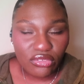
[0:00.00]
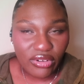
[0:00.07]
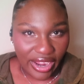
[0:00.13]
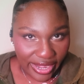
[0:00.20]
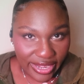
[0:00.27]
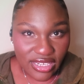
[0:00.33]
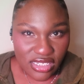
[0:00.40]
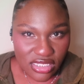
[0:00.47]

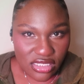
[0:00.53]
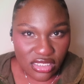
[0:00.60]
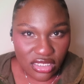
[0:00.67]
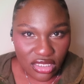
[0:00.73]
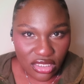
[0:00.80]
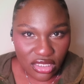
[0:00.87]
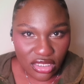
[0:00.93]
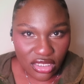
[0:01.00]
right?
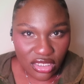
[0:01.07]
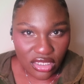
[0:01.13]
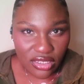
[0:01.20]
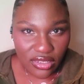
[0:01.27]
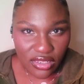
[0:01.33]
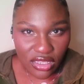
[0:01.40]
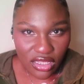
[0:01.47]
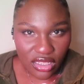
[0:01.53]

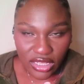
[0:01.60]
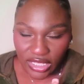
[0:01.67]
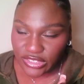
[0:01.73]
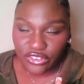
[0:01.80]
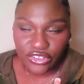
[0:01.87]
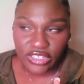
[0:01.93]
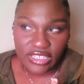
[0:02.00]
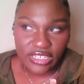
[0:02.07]
Like,
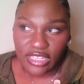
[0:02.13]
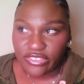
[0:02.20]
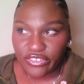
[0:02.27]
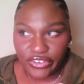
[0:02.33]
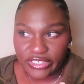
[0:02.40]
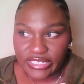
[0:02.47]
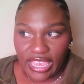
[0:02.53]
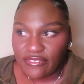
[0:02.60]

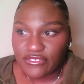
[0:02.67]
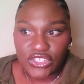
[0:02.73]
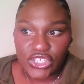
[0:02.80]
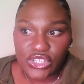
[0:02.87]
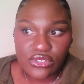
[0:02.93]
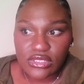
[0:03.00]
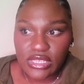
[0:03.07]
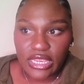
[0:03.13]
they're gonna have to
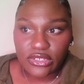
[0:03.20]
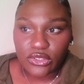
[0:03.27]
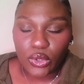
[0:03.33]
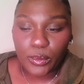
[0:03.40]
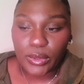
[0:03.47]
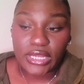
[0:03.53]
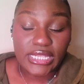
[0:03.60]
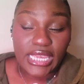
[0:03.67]
use it,
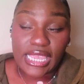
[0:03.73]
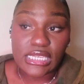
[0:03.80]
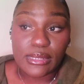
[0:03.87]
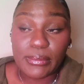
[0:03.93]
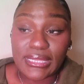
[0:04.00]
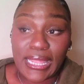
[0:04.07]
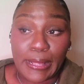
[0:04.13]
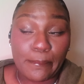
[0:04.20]
or we're gonna end
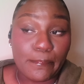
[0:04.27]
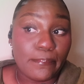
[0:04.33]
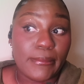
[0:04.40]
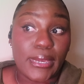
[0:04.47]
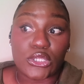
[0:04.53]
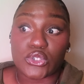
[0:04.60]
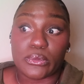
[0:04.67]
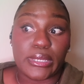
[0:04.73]
up in like
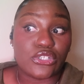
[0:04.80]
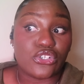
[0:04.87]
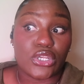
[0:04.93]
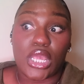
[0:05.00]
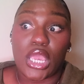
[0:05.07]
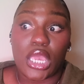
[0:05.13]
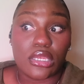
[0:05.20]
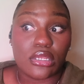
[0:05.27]
major
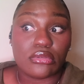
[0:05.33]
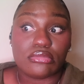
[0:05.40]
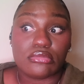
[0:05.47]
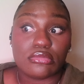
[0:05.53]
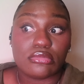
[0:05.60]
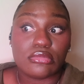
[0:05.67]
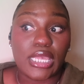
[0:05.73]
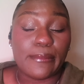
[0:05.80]
debt,
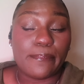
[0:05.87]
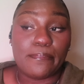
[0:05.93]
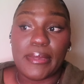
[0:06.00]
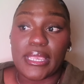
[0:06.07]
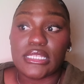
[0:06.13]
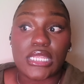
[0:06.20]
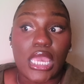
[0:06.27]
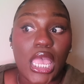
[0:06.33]
like
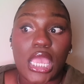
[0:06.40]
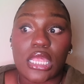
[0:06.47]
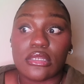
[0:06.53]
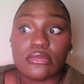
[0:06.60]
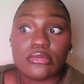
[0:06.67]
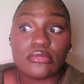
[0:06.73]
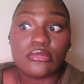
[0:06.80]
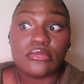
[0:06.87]
big debt.
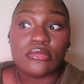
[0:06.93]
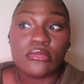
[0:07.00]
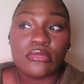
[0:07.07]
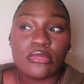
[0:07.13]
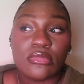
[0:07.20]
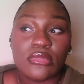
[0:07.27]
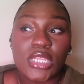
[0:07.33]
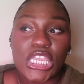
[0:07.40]

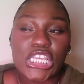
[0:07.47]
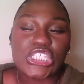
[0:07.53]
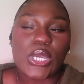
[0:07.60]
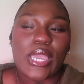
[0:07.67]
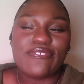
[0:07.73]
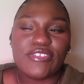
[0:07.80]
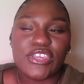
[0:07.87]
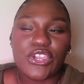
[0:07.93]
So
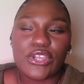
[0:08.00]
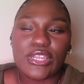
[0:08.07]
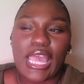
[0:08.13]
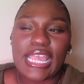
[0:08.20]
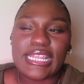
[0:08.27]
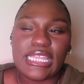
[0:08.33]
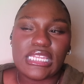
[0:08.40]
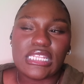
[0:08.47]
I figured
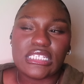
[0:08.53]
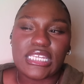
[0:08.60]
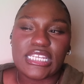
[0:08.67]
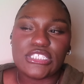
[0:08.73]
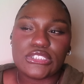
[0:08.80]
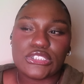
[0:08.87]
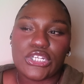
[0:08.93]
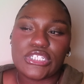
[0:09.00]
I need to
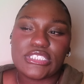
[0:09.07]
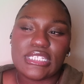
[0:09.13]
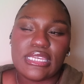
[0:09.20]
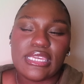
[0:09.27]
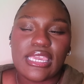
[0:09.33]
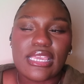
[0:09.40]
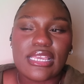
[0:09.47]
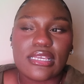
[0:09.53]
like start
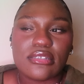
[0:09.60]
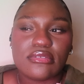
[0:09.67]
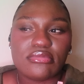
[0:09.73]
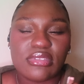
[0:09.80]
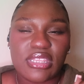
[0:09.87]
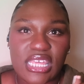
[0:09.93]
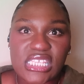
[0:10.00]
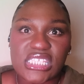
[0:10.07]
taking
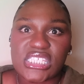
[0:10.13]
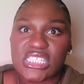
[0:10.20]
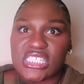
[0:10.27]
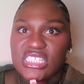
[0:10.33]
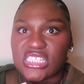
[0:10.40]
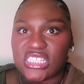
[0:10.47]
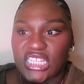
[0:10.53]
this